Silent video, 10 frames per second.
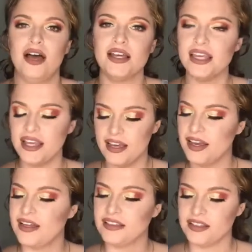can't.
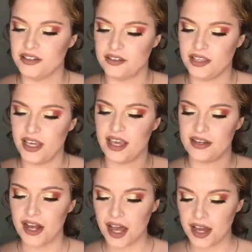I literally
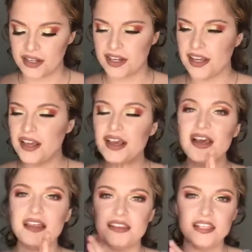cannot.
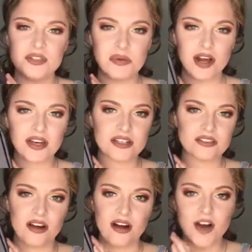These products
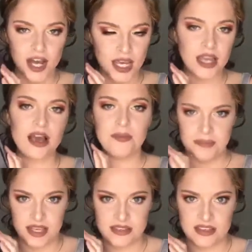are
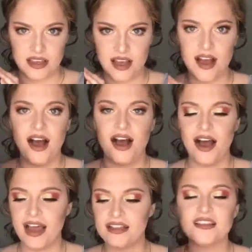amazing.
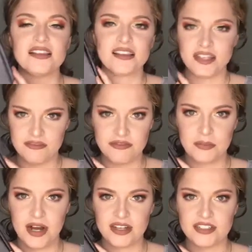I live for
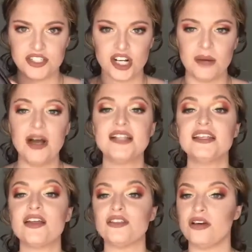Boxycharm. I
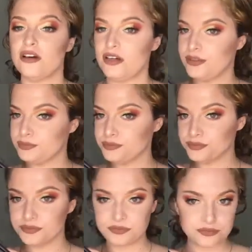did a look
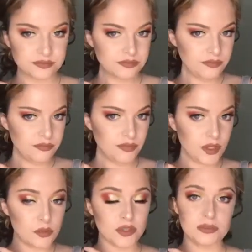
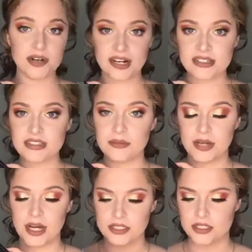with the products in the
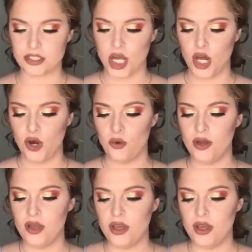box. So